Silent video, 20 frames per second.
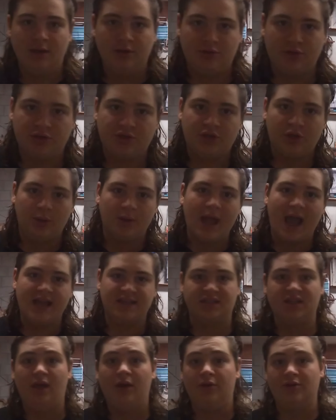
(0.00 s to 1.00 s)
just so you
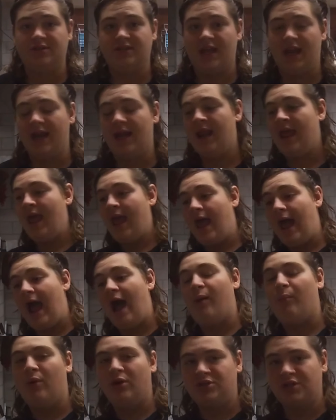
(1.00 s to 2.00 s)
guys can understand
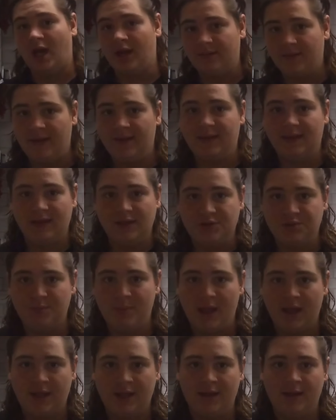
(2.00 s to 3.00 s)
how much I like each
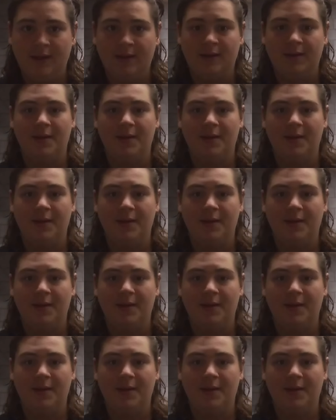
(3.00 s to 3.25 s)
bait.